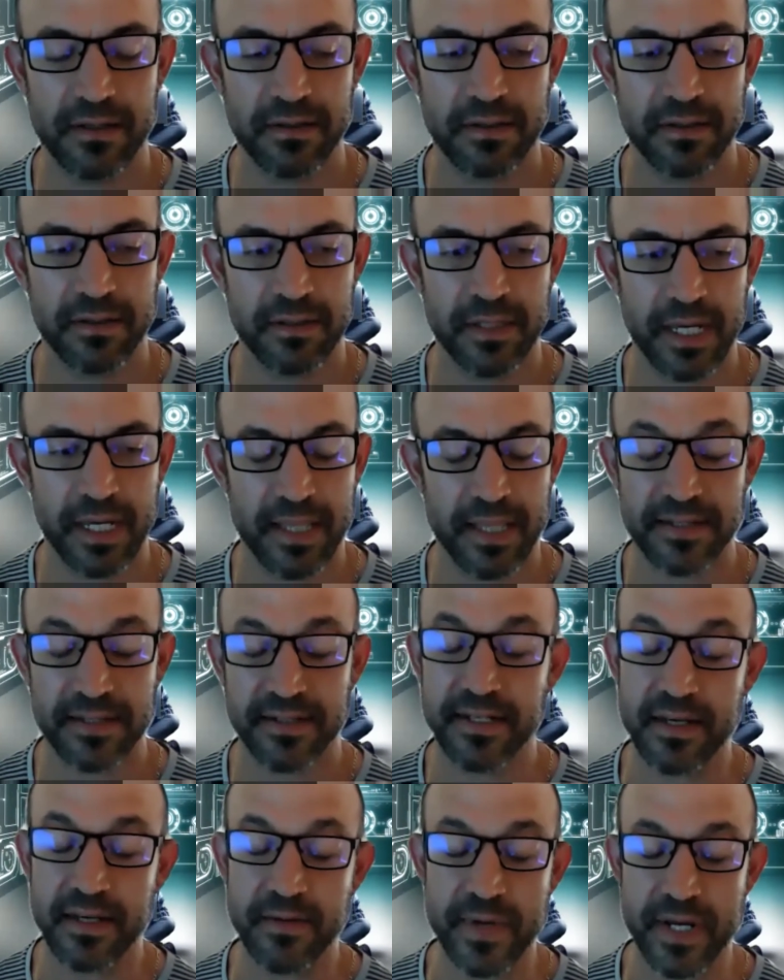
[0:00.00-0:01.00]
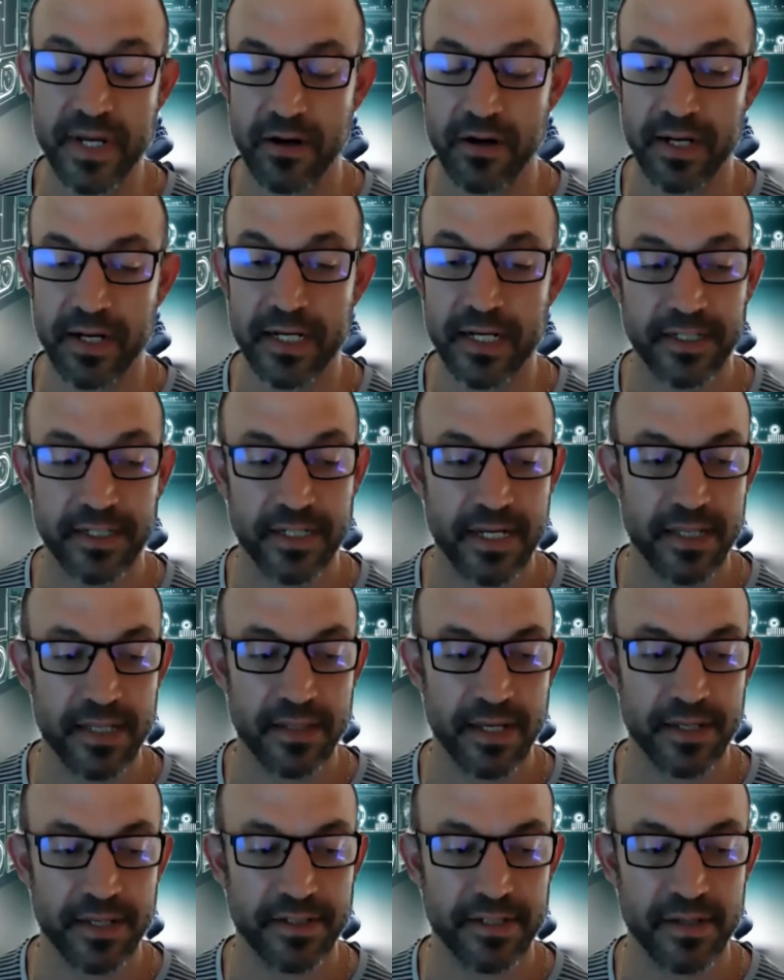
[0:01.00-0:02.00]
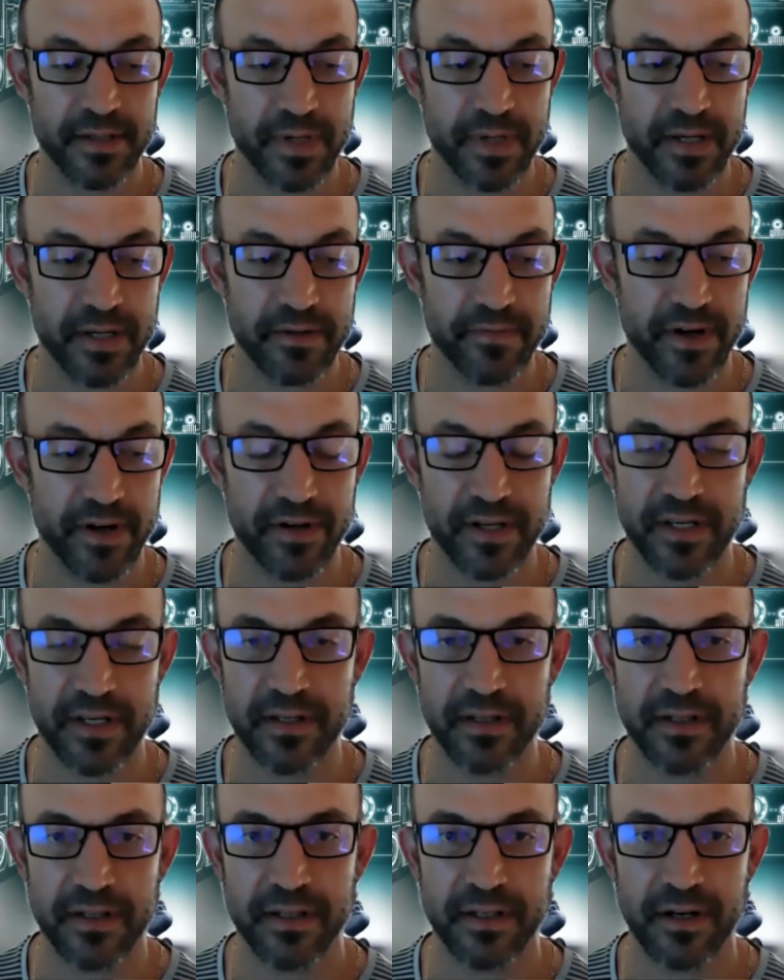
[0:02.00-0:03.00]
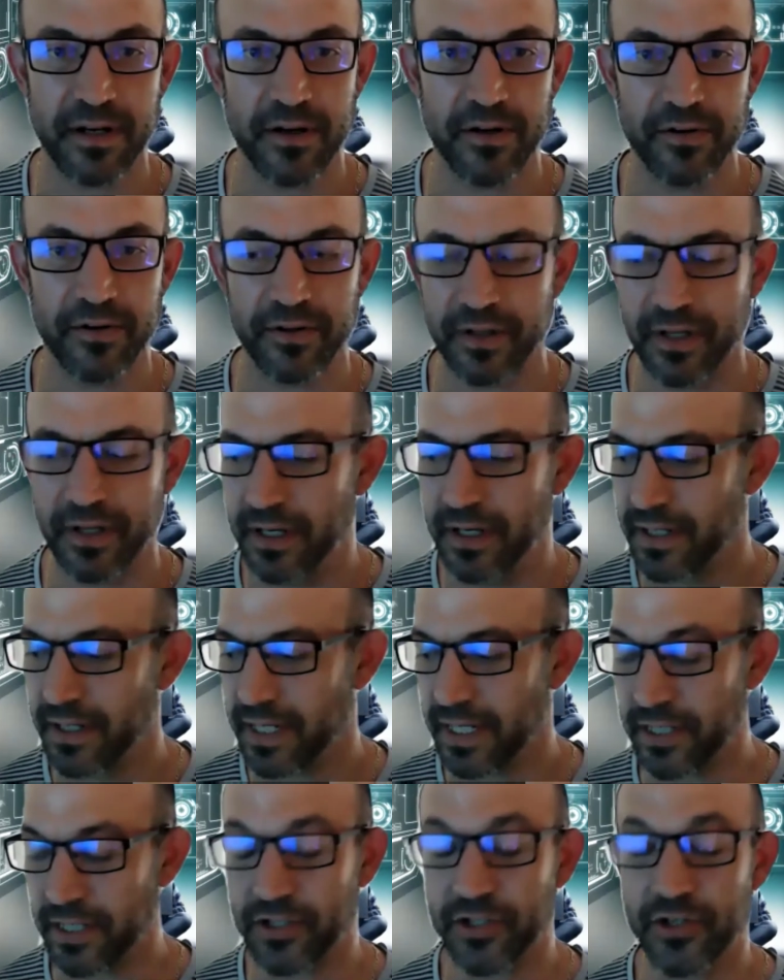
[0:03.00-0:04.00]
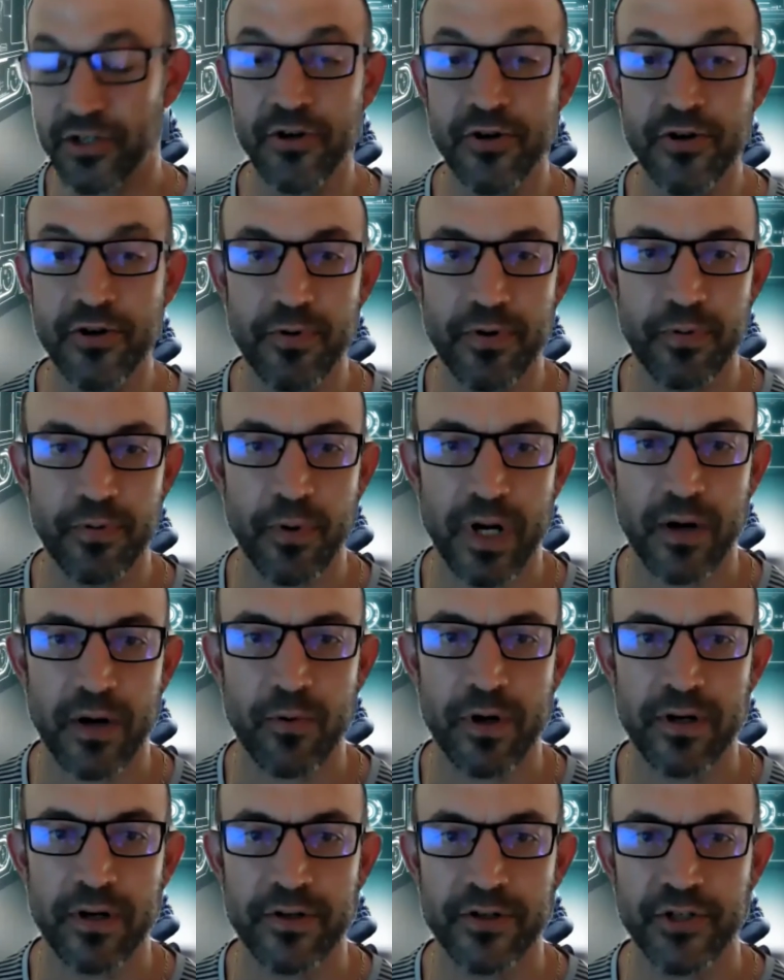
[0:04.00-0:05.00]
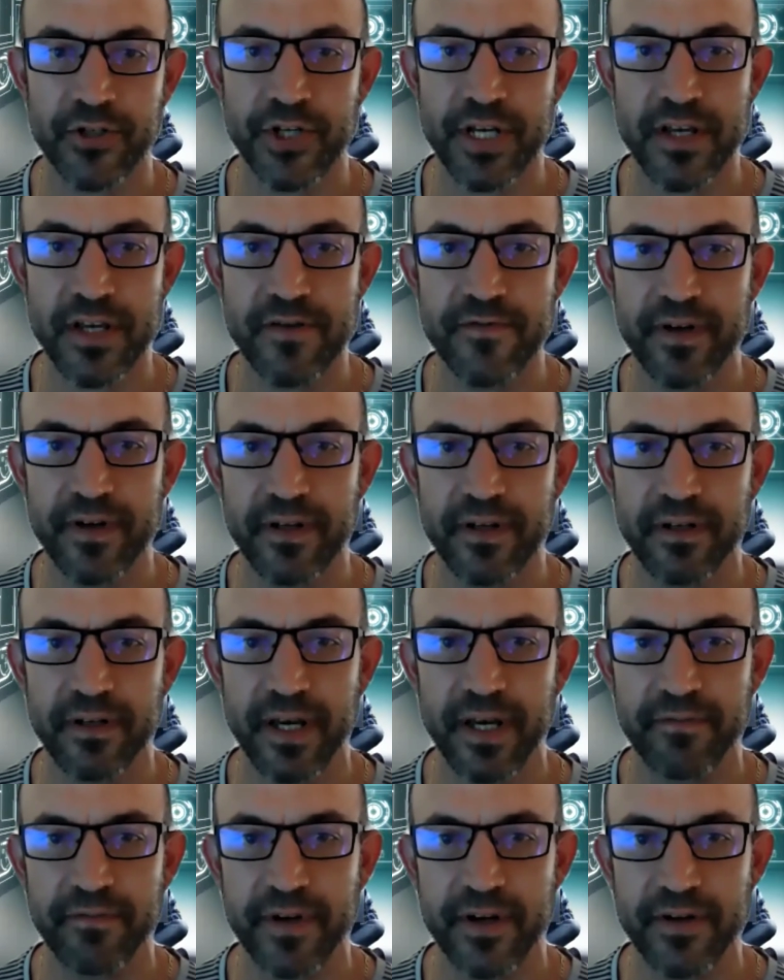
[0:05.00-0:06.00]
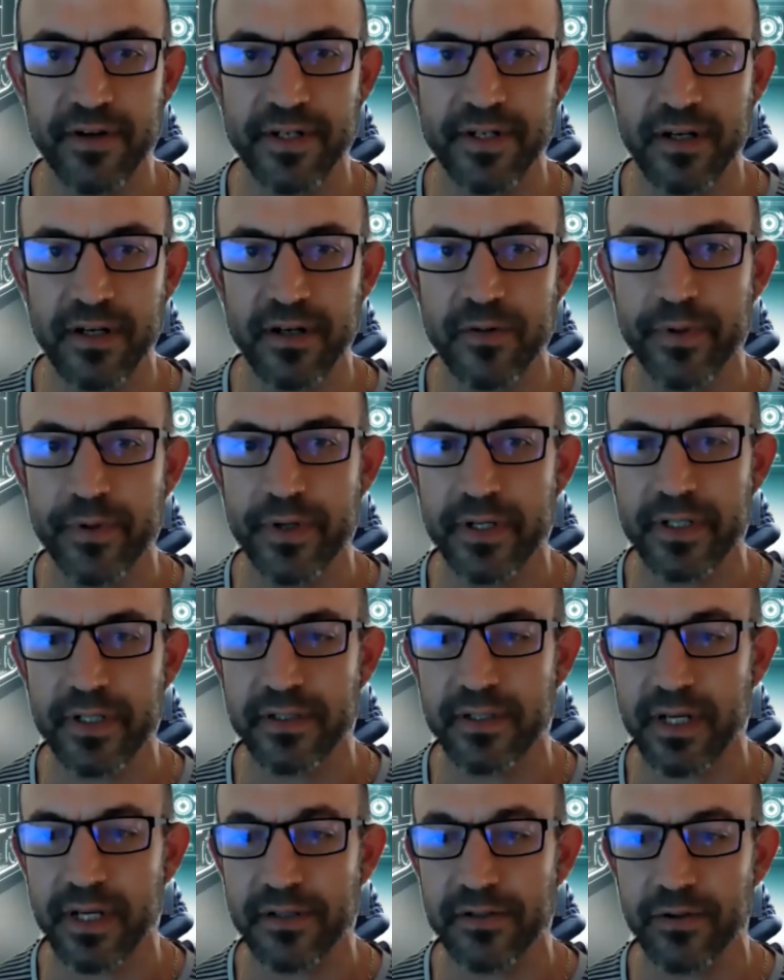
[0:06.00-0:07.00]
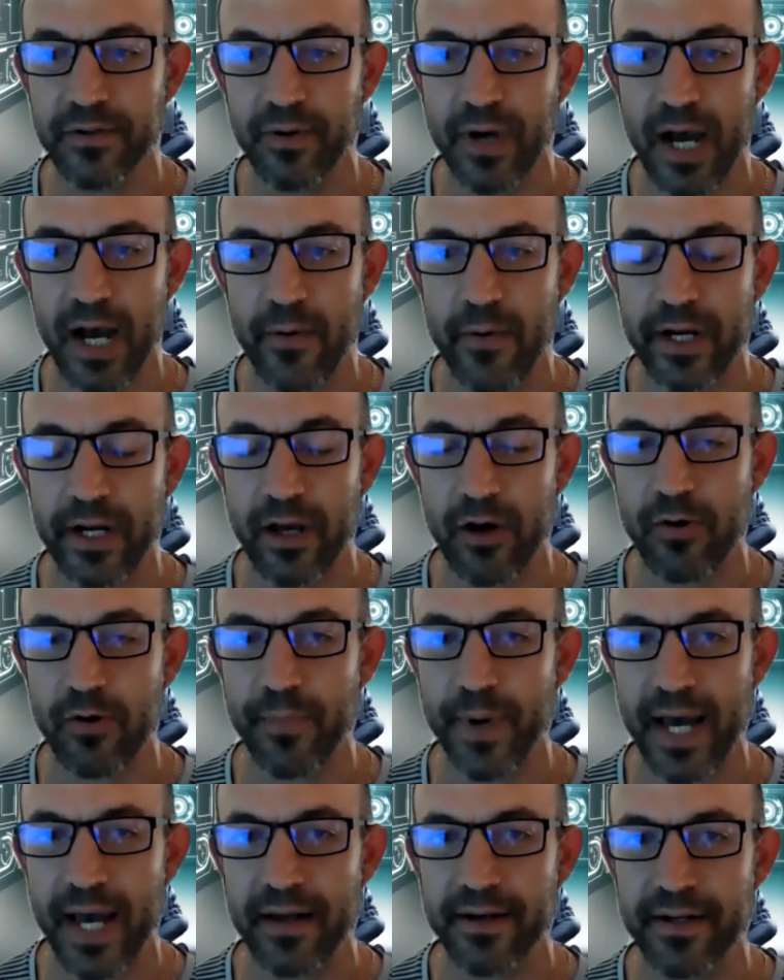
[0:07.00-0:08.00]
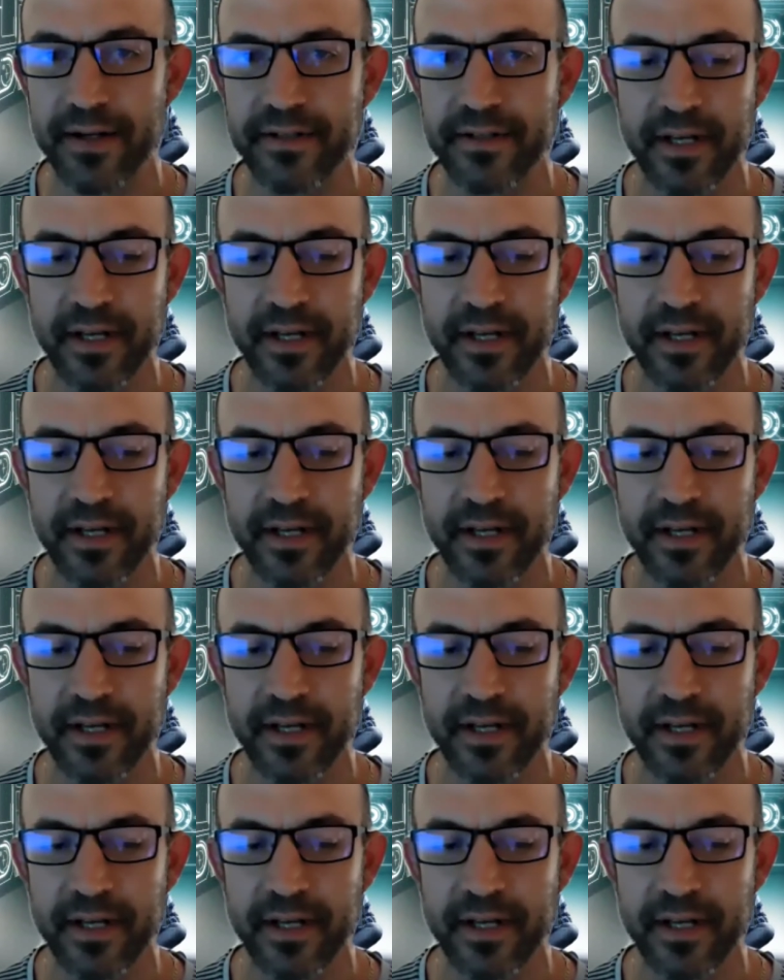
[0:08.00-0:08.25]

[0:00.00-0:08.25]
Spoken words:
They see me on LinkedIn. They see me very, in tune with what I want to achieve, and very deliberate as to how I go about it.